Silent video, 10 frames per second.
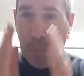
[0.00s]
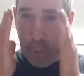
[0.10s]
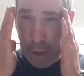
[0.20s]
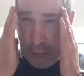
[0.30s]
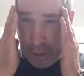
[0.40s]

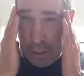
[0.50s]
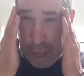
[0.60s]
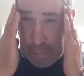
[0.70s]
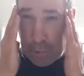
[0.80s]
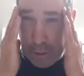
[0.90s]
put it on your
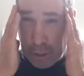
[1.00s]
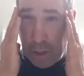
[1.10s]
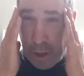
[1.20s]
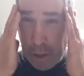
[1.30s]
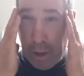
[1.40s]
temples,
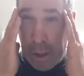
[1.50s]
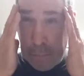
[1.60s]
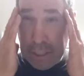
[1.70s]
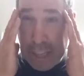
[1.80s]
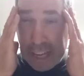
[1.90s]
and
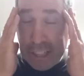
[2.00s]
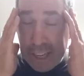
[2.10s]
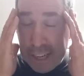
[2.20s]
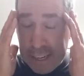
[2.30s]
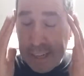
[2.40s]
massage it
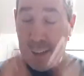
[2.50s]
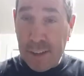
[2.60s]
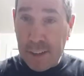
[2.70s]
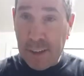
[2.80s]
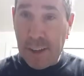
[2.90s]
in.
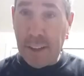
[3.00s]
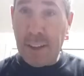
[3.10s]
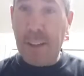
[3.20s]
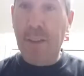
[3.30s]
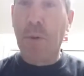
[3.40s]

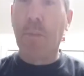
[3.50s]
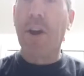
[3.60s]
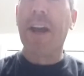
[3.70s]
No more